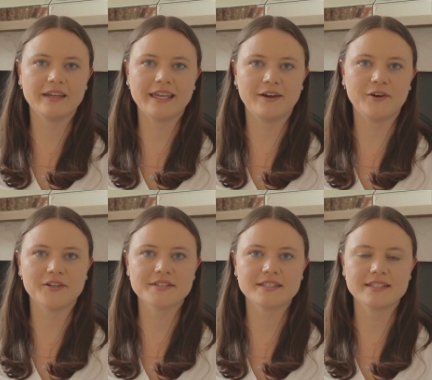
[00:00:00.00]
I get
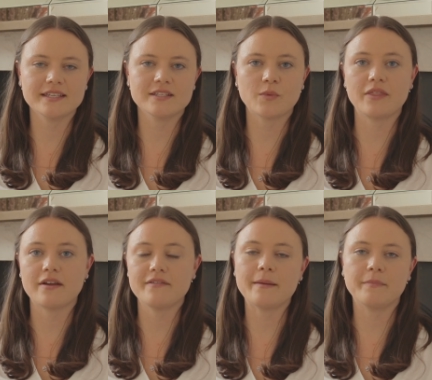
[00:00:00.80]
asked is whether
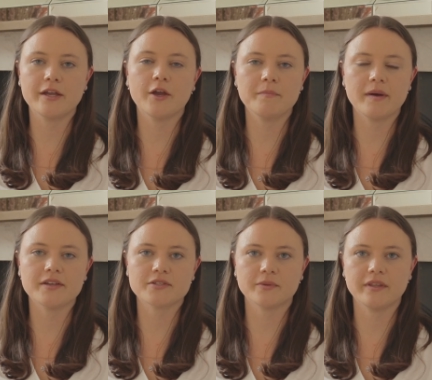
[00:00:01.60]
I've had my own
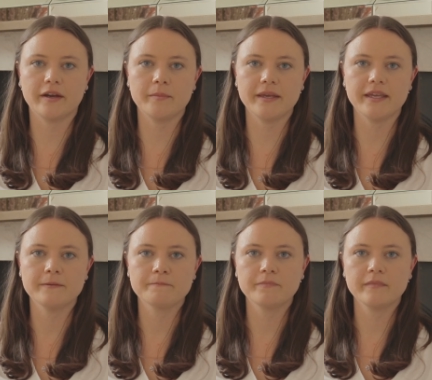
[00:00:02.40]
personal therapy.
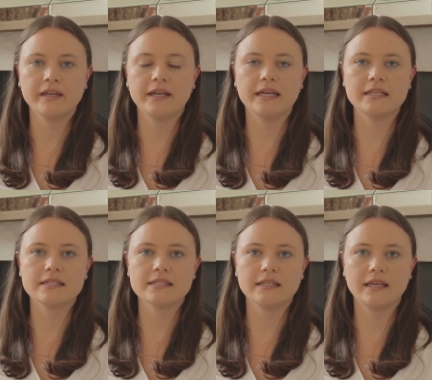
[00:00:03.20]

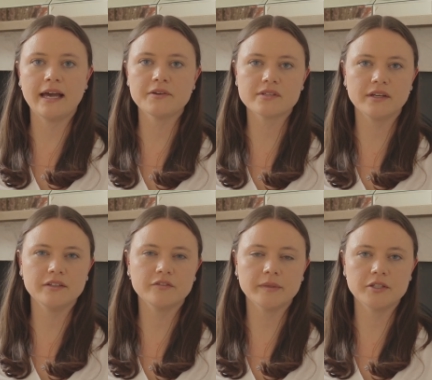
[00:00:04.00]
And outside
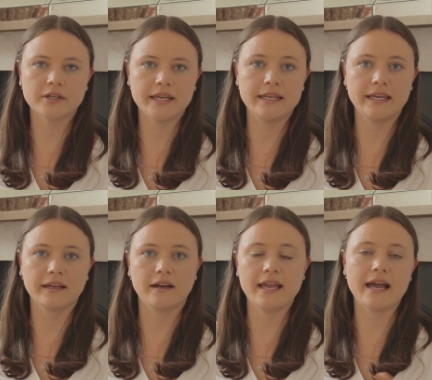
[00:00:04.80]
of my
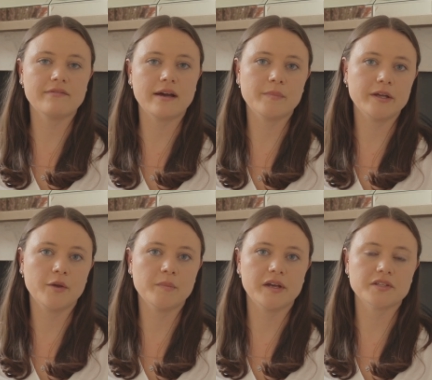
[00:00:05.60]
training, I have had my
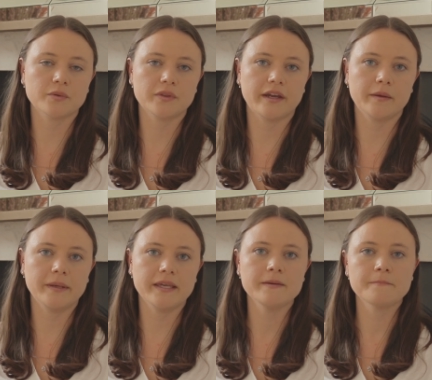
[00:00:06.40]
own personal
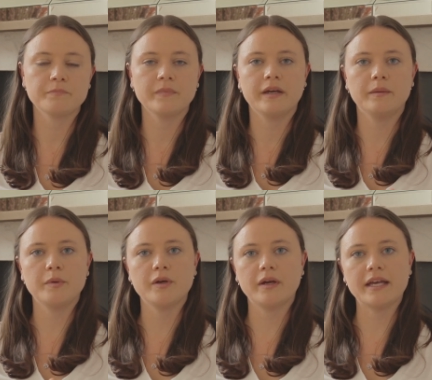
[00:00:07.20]
therapy,
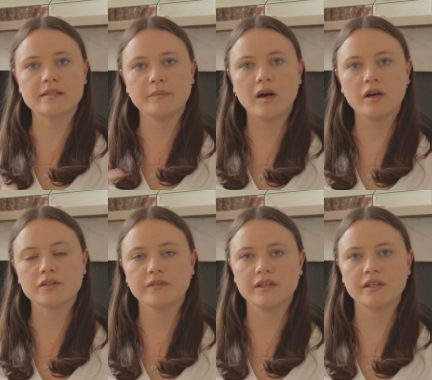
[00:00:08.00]
but as a part
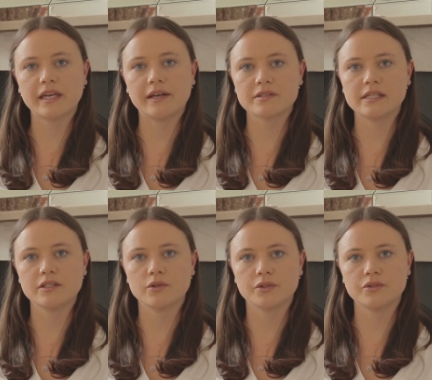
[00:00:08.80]
of the counselling
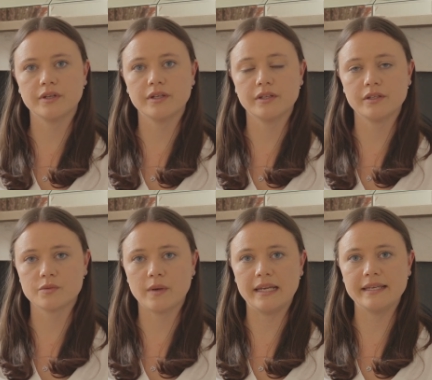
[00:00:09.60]
doctorate as
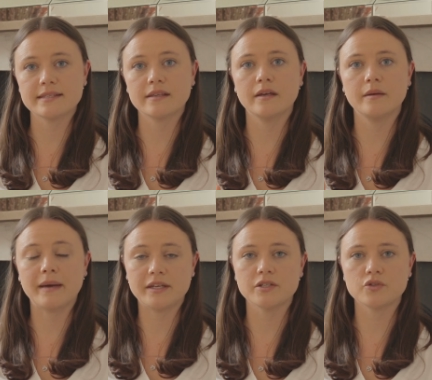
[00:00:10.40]
well, it's a
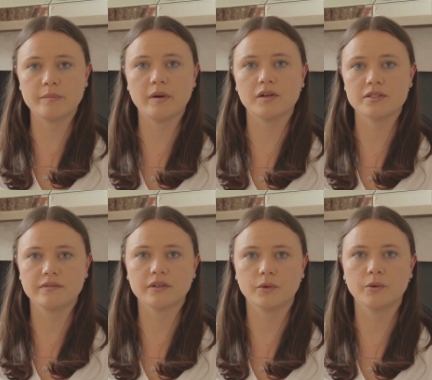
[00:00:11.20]
mandatory part of
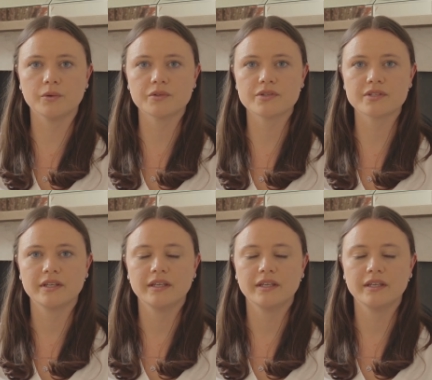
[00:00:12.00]
the course.